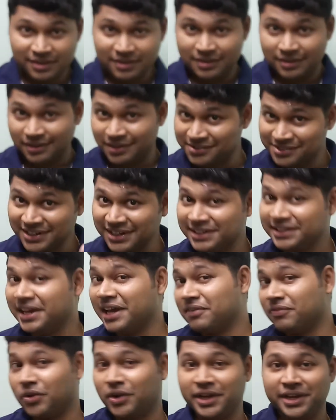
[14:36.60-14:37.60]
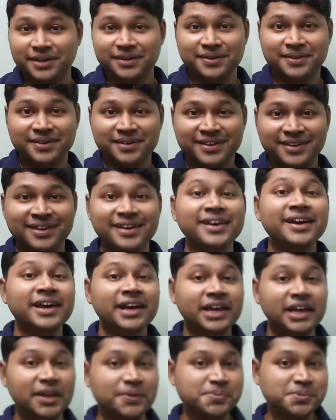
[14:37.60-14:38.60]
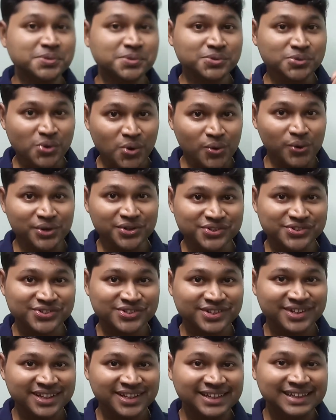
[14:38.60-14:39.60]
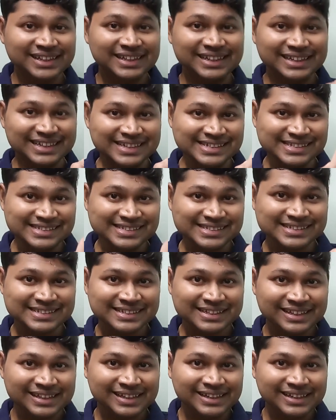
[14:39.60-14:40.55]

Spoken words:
Listen carefully. If source is